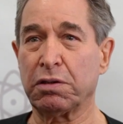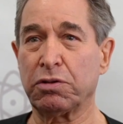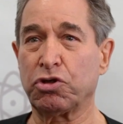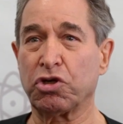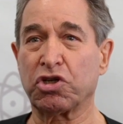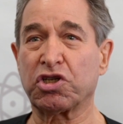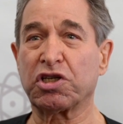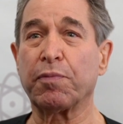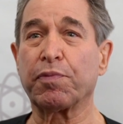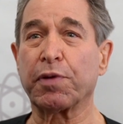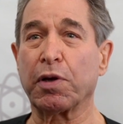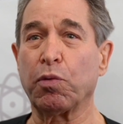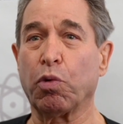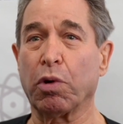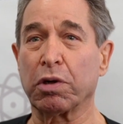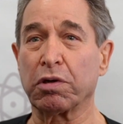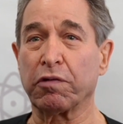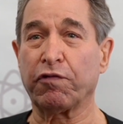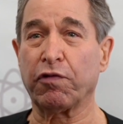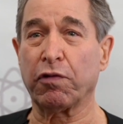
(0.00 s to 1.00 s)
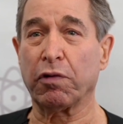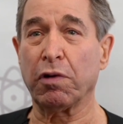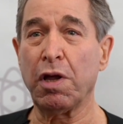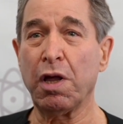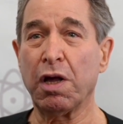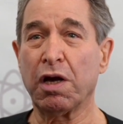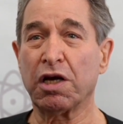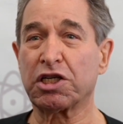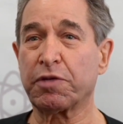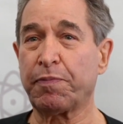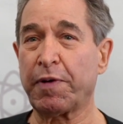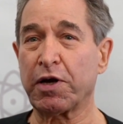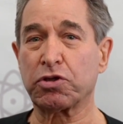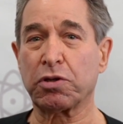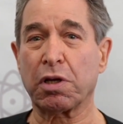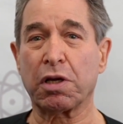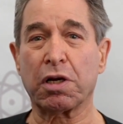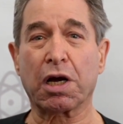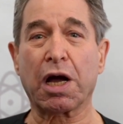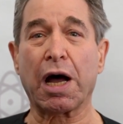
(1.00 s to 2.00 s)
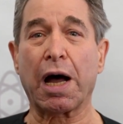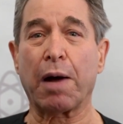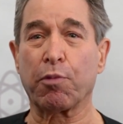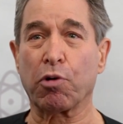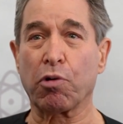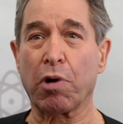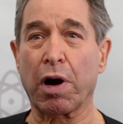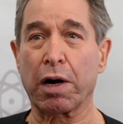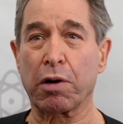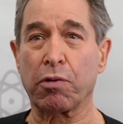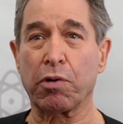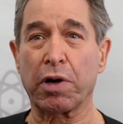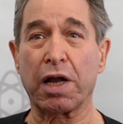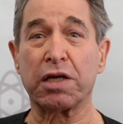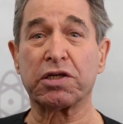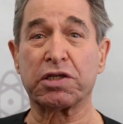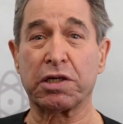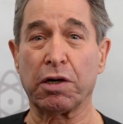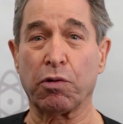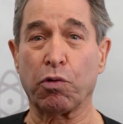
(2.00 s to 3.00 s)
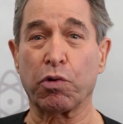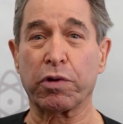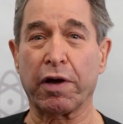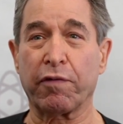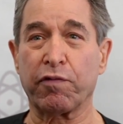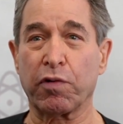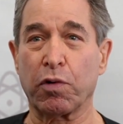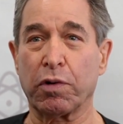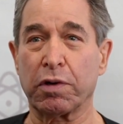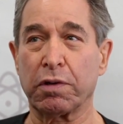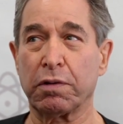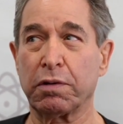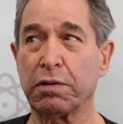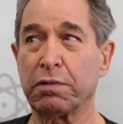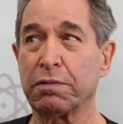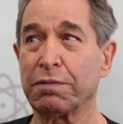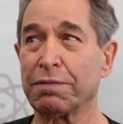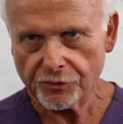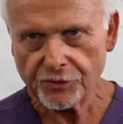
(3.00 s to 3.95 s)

just simply wonderful, especially the camaraderie that's here with everyone.